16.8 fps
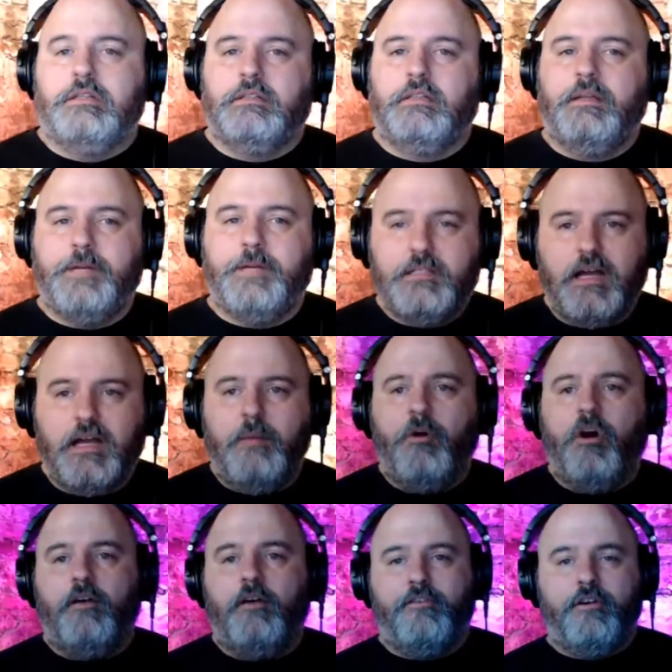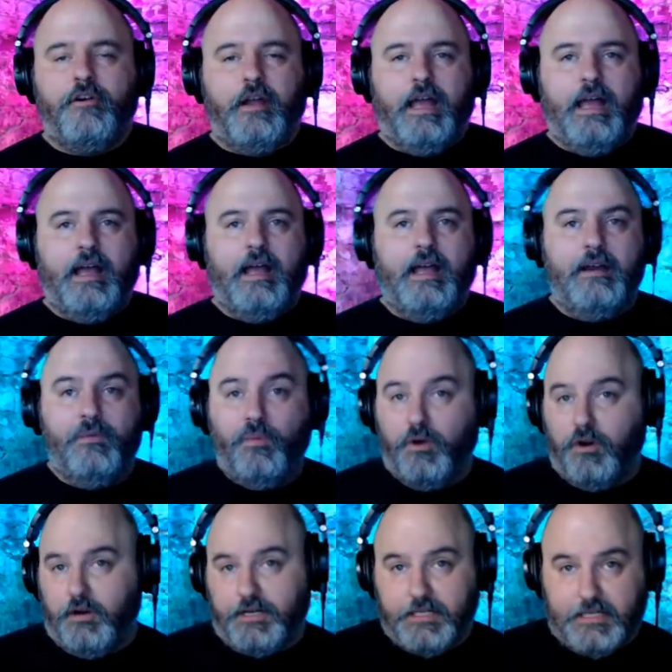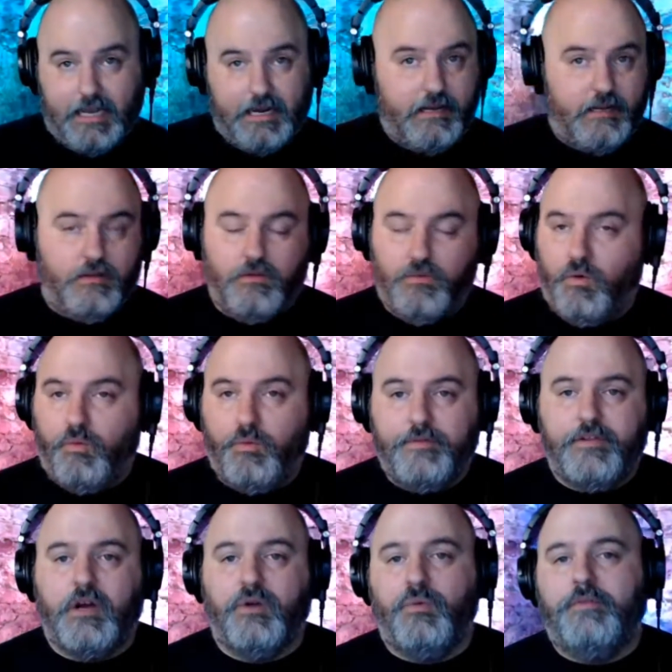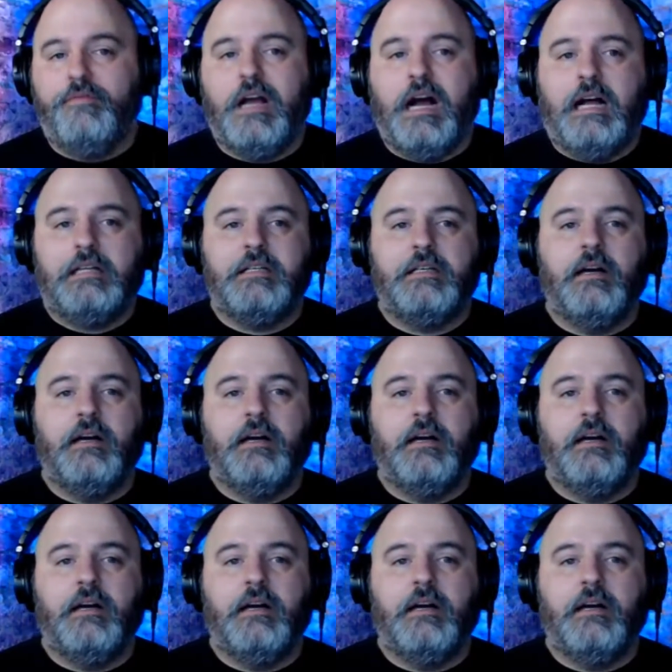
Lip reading: limited time offer, and we're extending what we've done. We've got